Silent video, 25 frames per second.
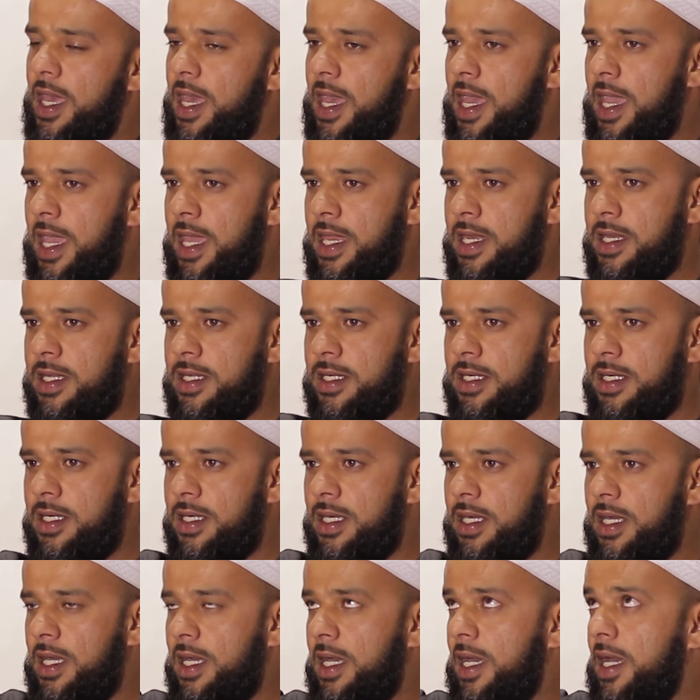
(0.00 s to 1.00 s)
and
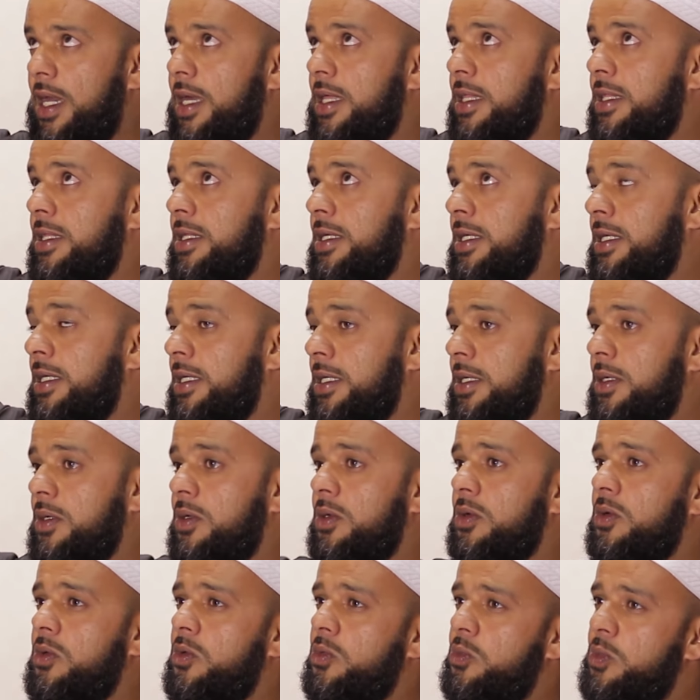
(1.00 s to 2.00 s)
the,
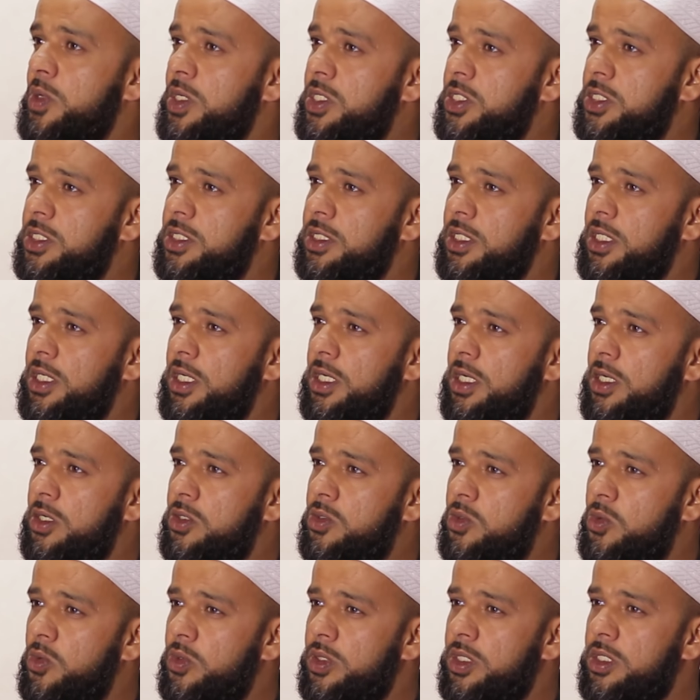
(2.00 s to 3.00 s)
which
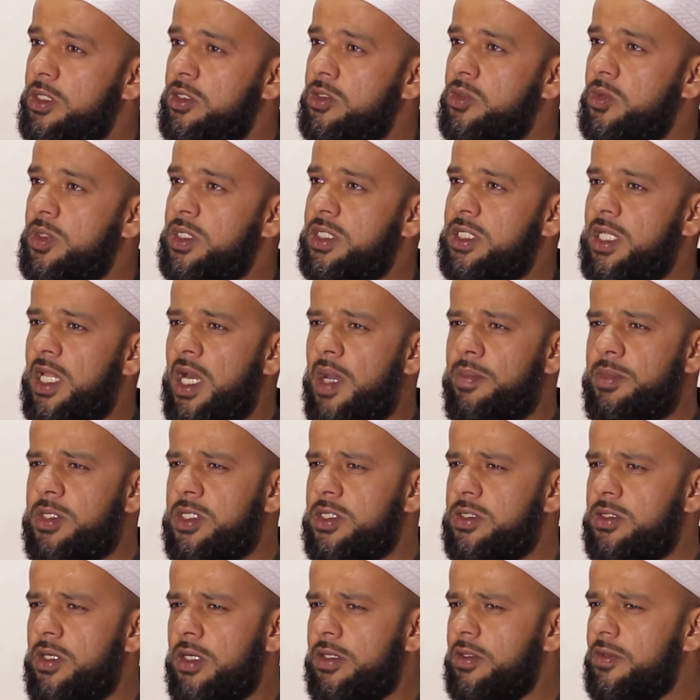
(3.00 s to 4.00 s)
according to Islam
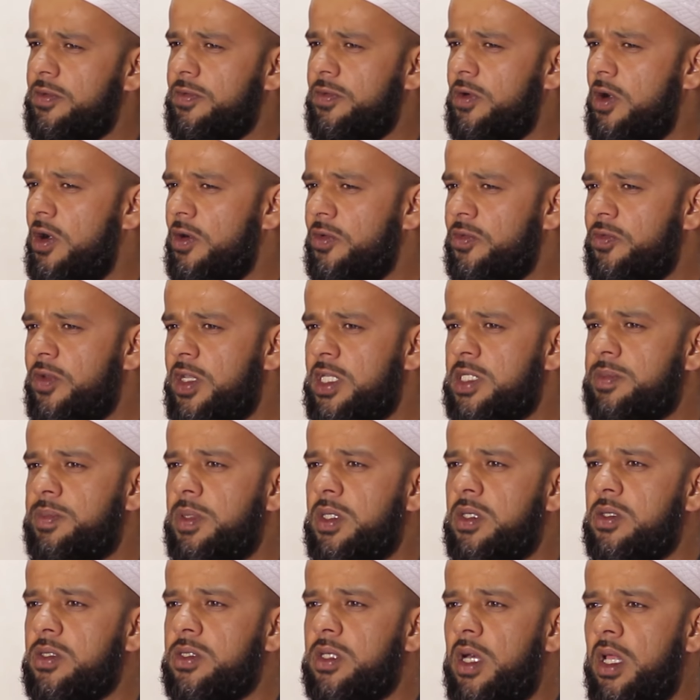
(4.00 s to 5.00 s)
is not far-fetched
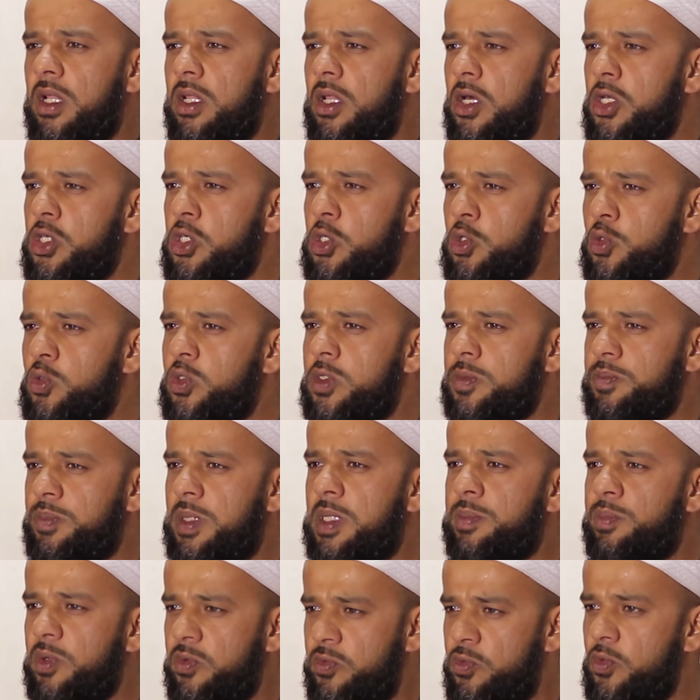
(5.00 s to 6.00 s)
because Allah used
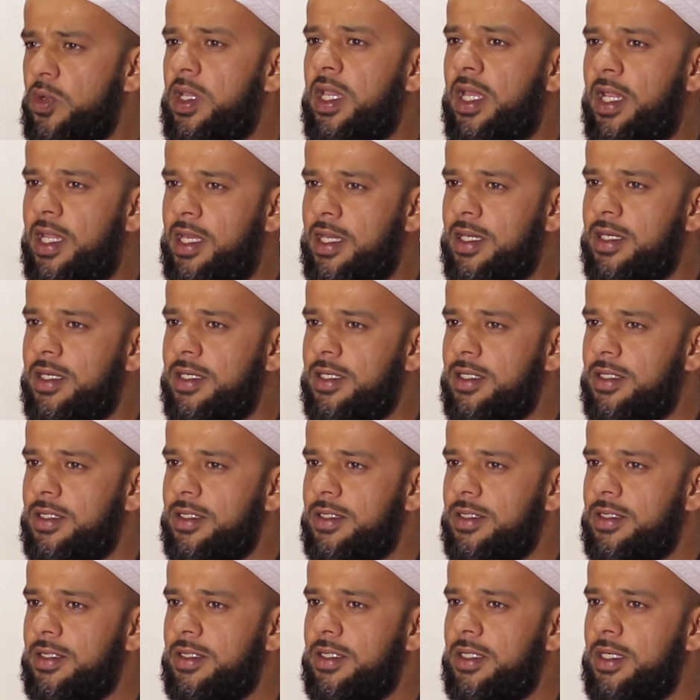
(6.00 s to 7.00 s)
people for healing.
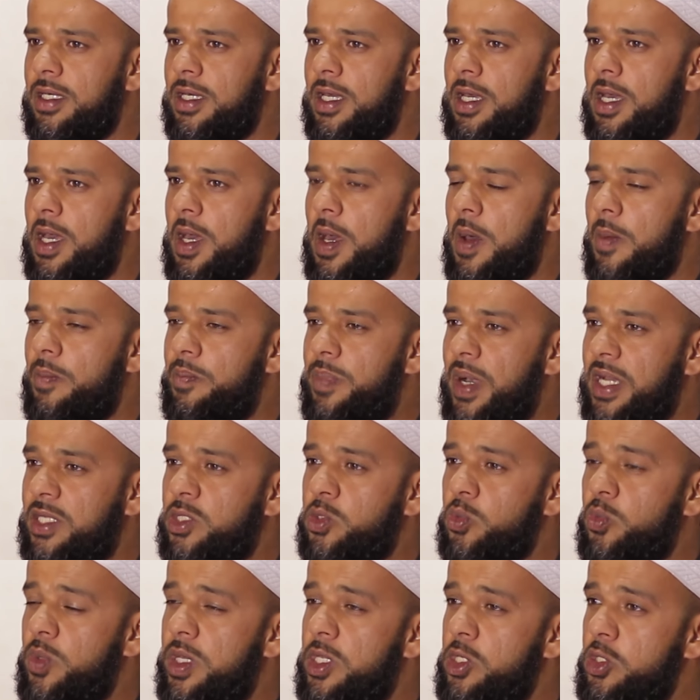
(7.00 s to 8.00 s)

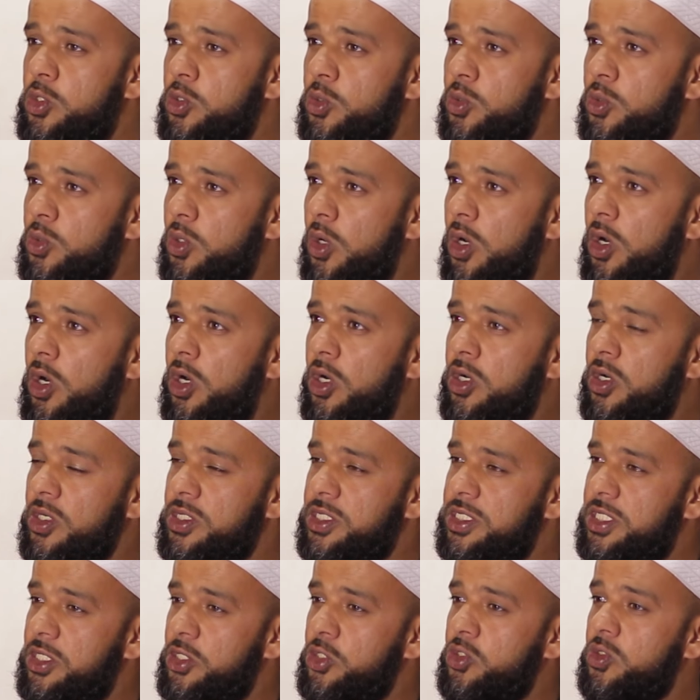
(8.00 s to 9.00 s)
But when you are
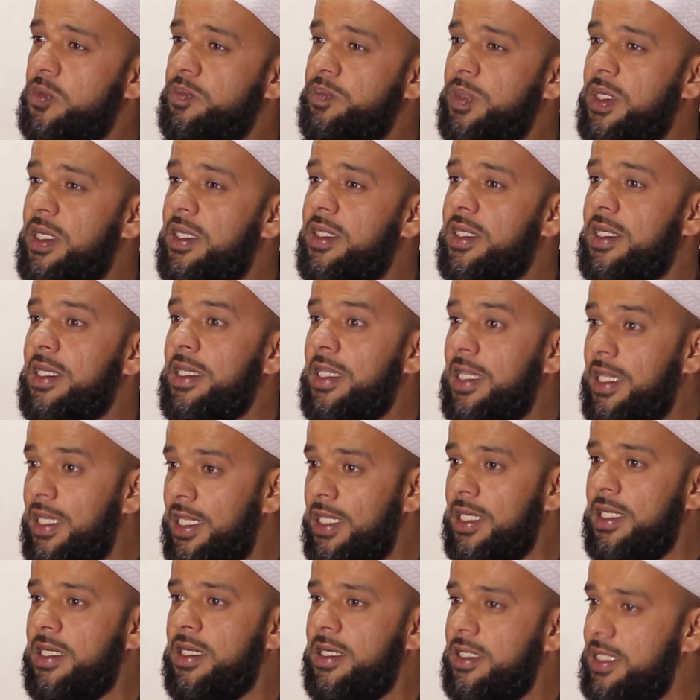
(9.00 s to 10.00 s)
considered to be the
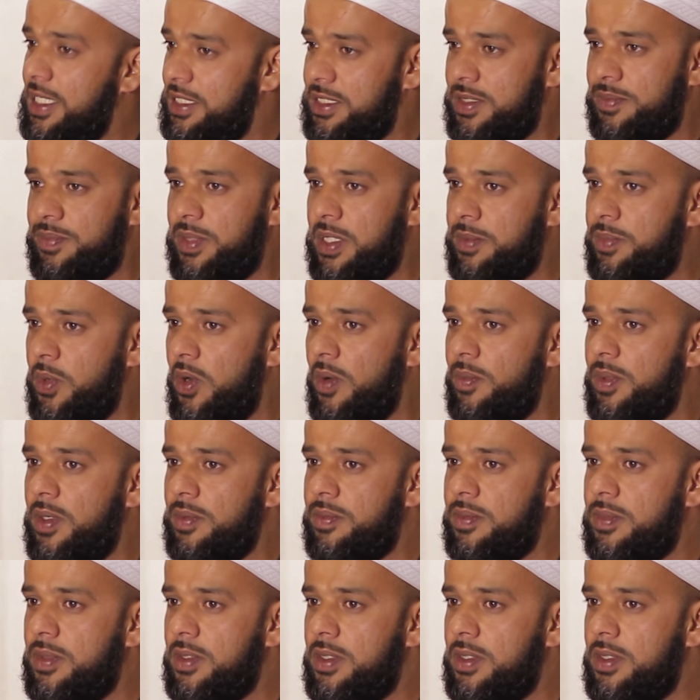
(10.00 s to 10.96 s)
healer, that's a big problem.